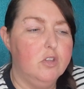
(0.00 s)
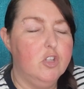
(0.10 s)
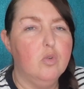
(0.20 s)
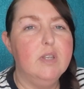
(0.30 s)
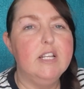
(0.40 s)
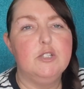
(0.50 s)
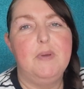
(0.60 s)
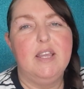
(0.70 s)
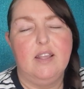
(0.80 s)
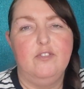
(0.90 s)
you don't
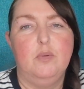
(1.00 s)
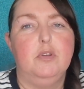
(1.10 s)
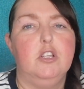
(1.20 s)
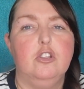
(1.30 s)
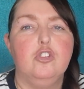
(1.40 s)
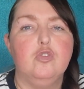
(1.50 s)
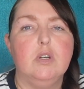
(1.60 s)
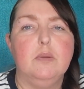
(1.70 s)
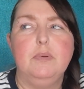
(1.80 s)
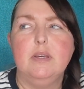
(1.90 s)
expect everybody in the show to